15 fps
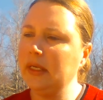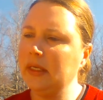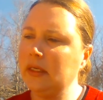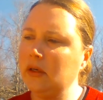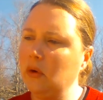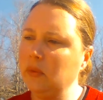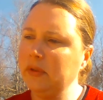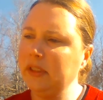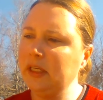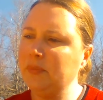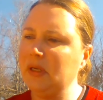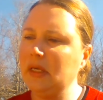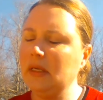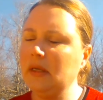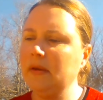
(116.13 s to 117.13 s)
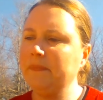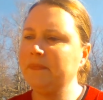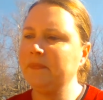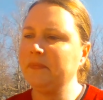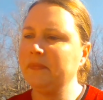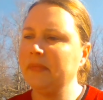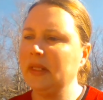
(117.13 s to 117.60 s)
can only be
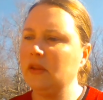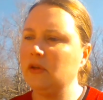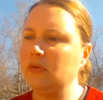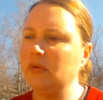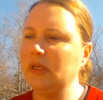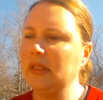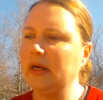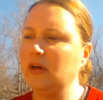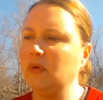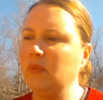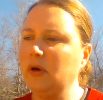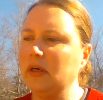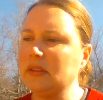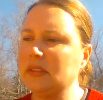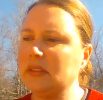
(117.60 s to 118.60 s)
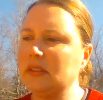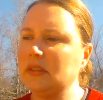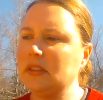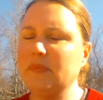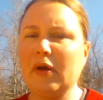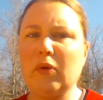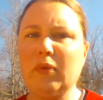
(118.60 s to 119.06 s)
3-letter words.
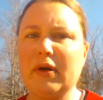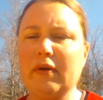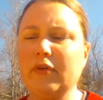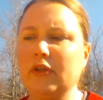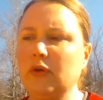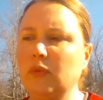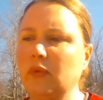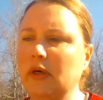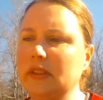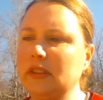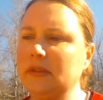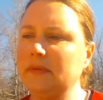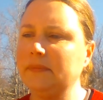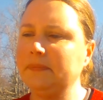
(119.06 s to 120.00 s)
Spell whatever you want."